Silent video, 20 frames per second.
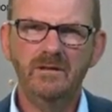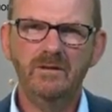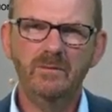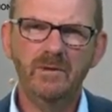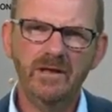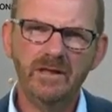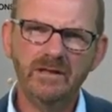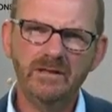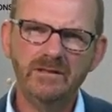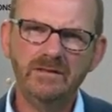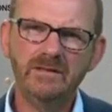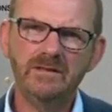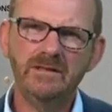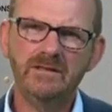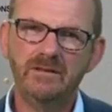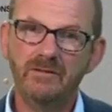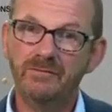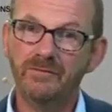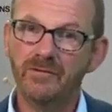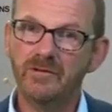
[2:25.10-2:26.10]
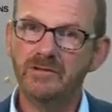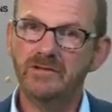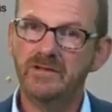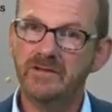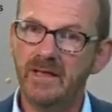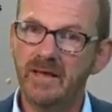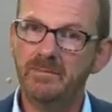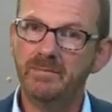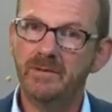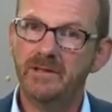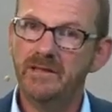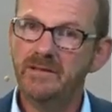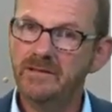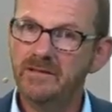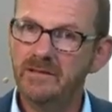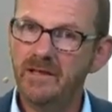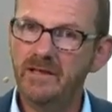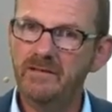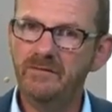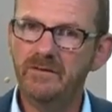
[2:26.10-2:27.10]
Awareness is the first step in
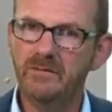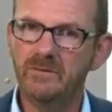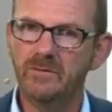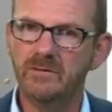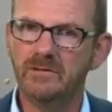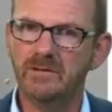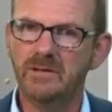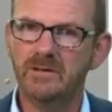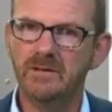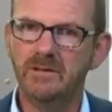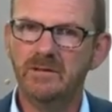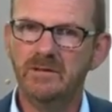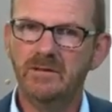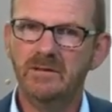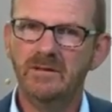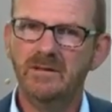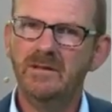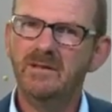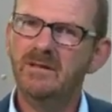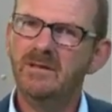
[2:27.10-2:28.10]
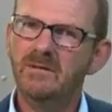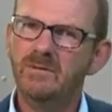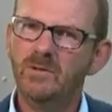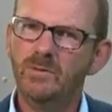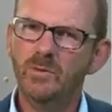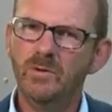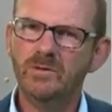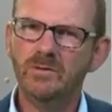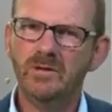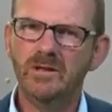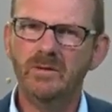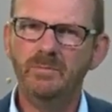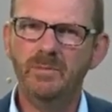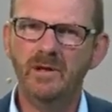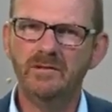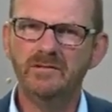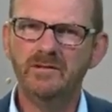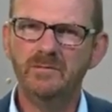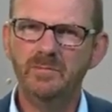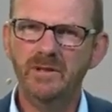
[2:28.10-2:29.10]
saving water, but what are the
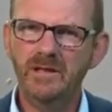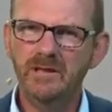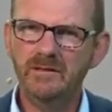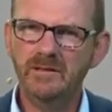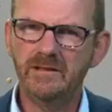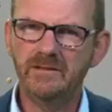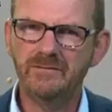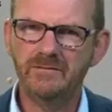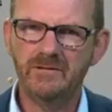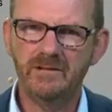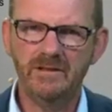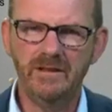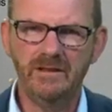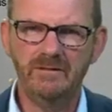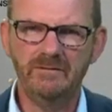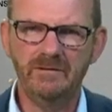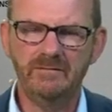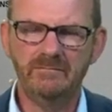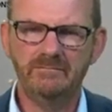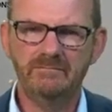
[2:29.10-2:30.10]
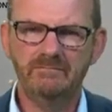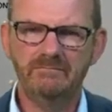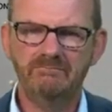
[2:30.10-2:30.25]
possibilities for saving?